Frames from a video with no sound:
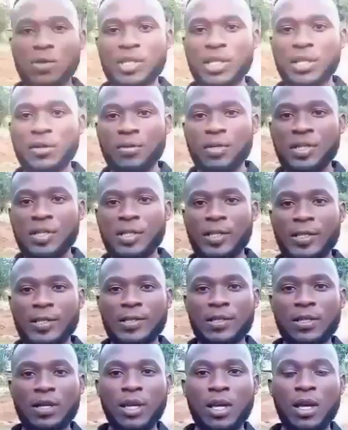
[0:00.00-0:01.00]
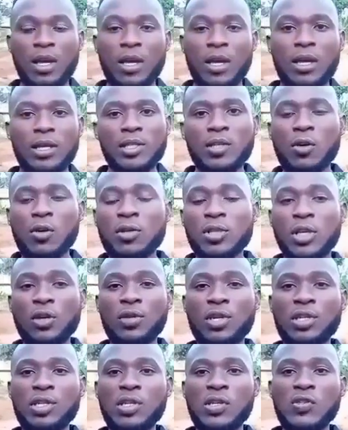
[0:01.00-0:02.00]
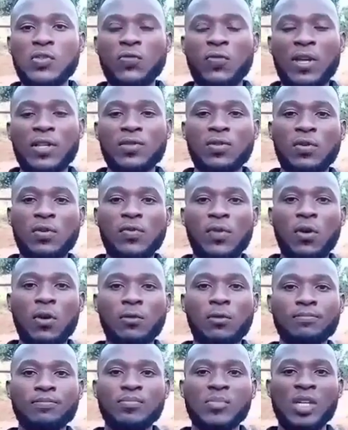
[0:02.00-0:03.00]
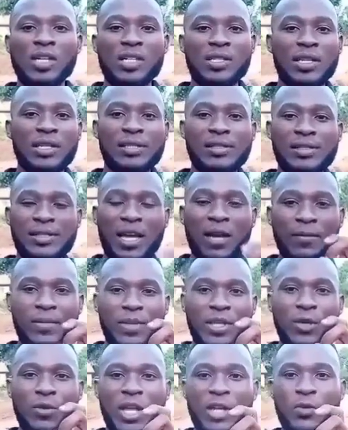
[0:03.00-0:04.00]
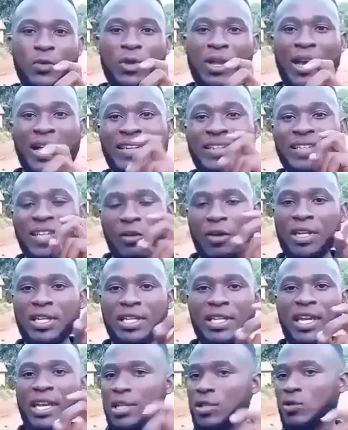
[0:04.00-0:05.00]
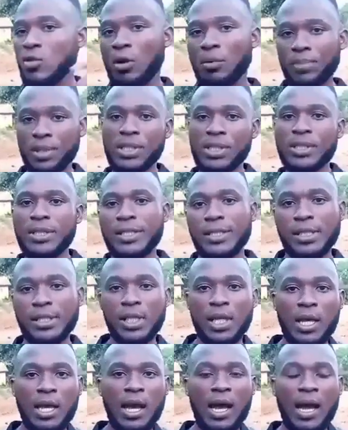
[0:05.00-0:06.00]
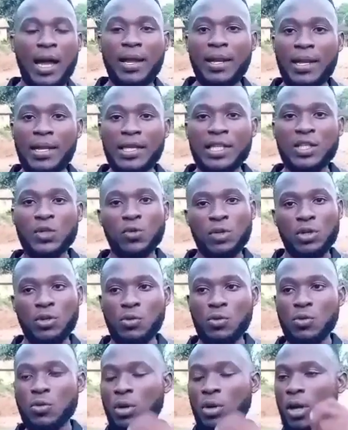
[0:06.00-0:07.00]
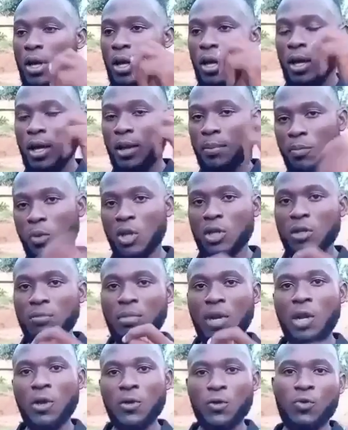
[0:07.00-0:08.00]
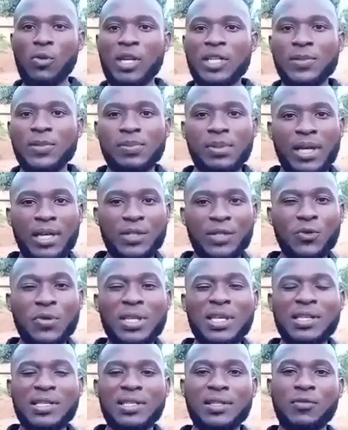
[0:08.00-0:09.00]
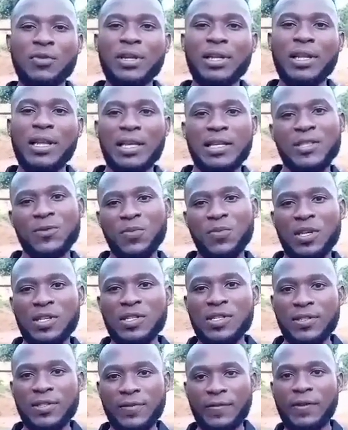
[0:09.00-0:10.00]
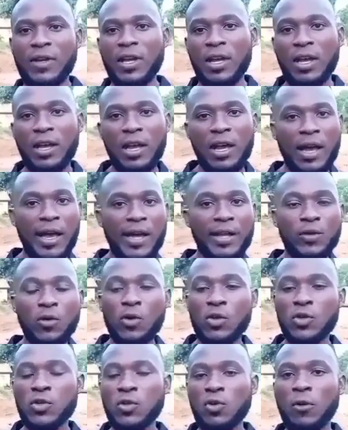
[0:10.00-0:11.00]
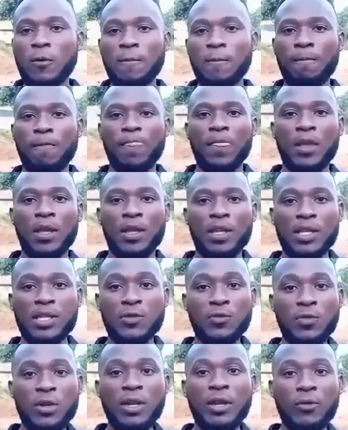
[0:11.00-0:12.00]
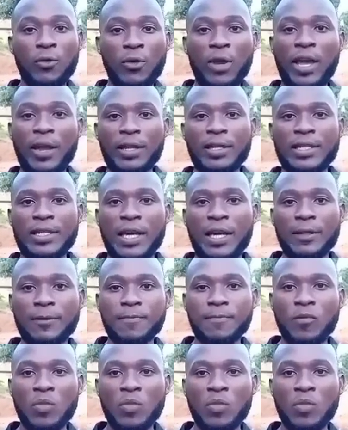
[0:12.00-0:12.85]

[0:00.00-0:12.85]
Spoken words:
cell disease. Sickle cell disease, first of all, it's something that we can't eradicate completely unless we do bone marrow transplant, which is really expensive, and also it is really rarely done.